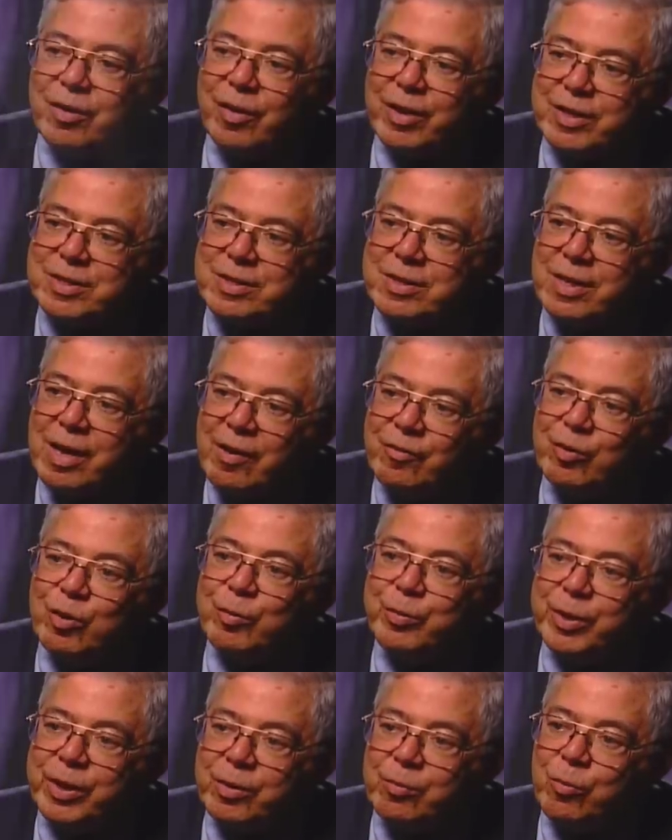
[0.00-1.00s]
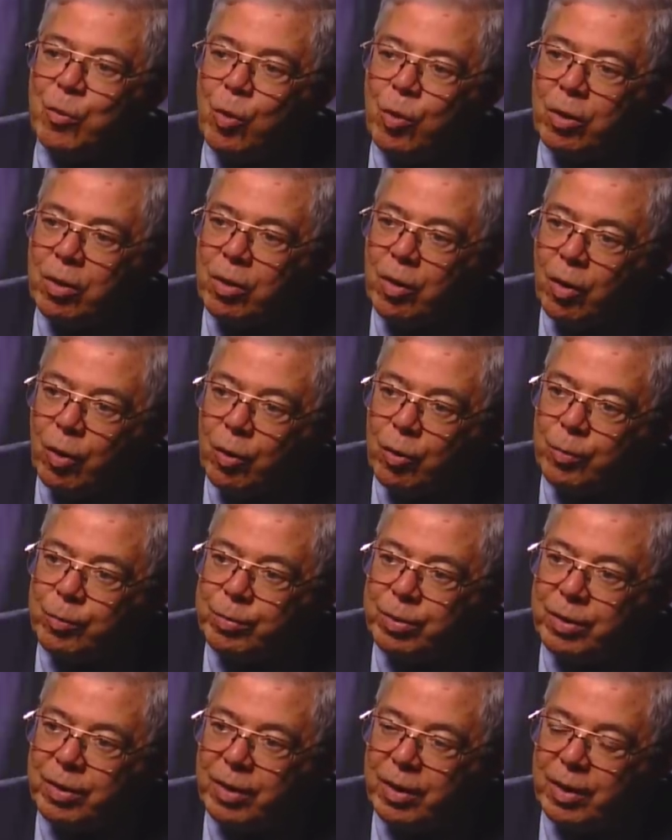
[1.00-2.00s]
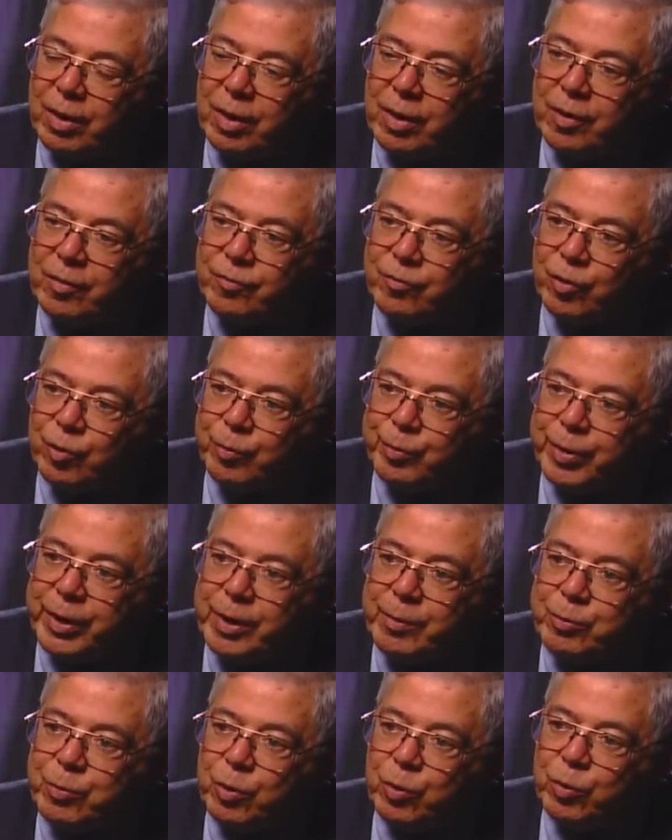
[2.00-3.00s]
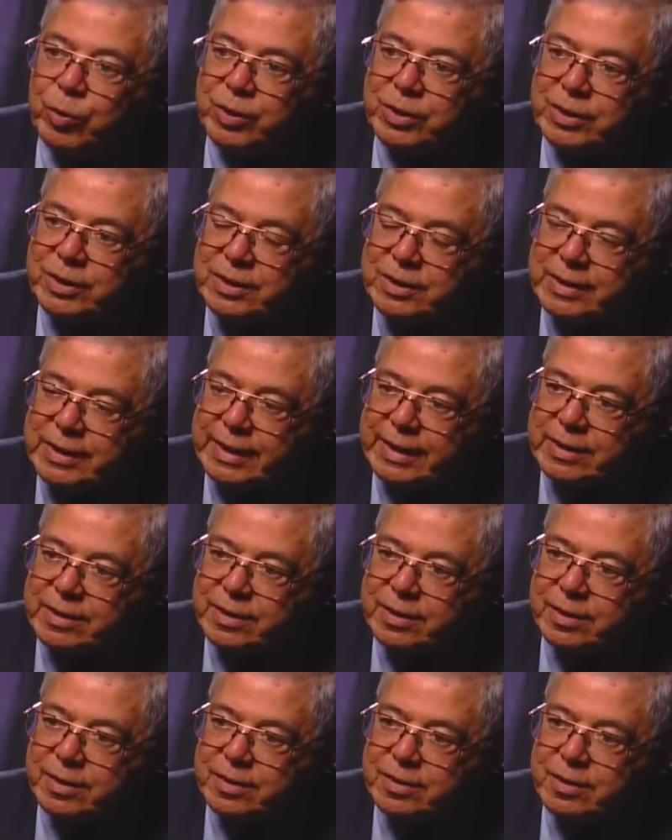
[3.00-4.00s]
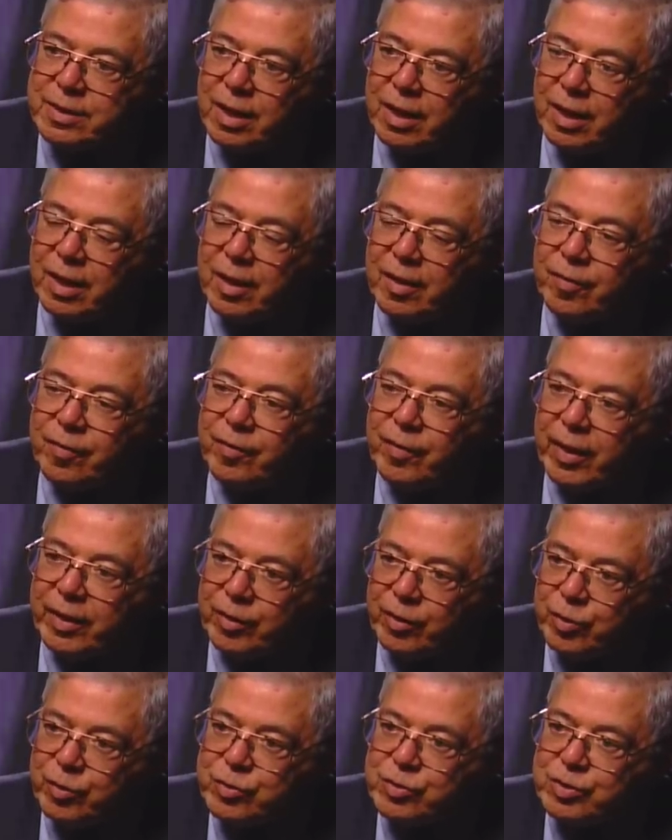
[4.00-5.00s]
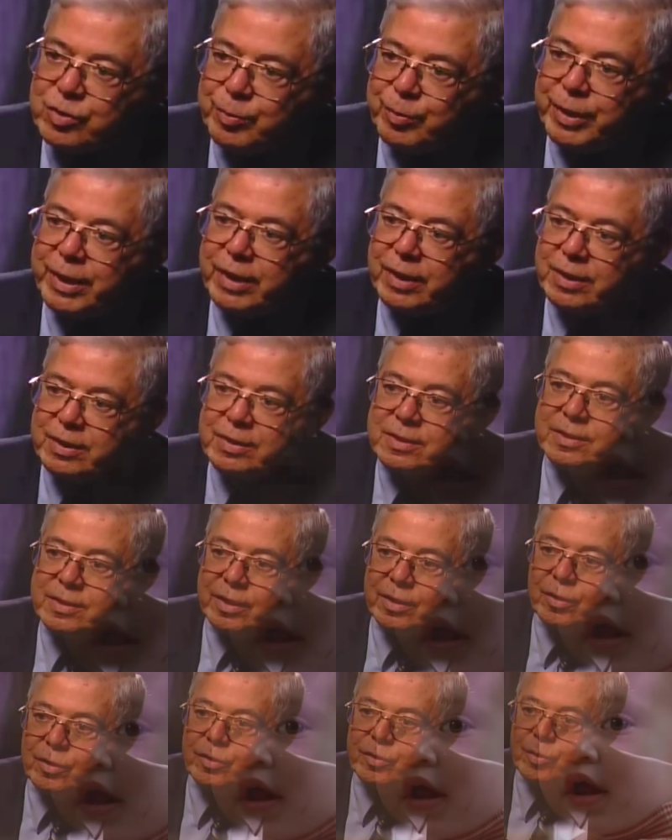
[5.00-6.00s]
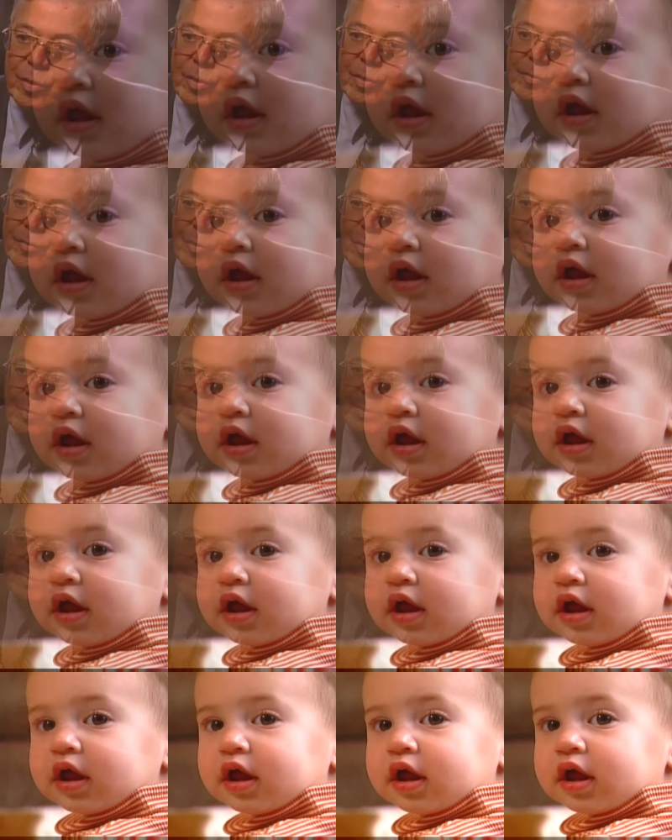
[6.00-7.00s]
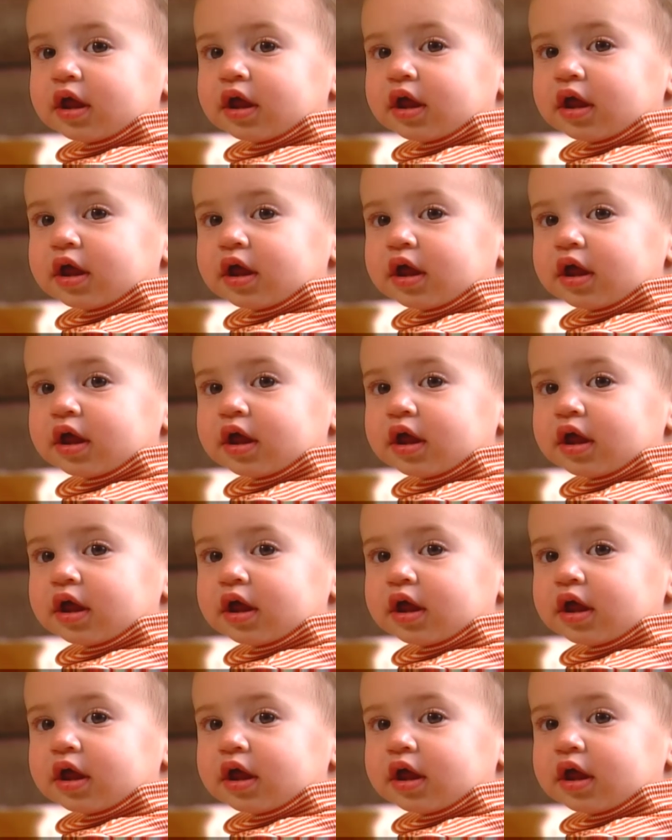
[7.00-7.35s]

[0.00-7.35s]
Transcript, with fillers: has never been more hope for people with diseases that used to be considered uniformly fatal.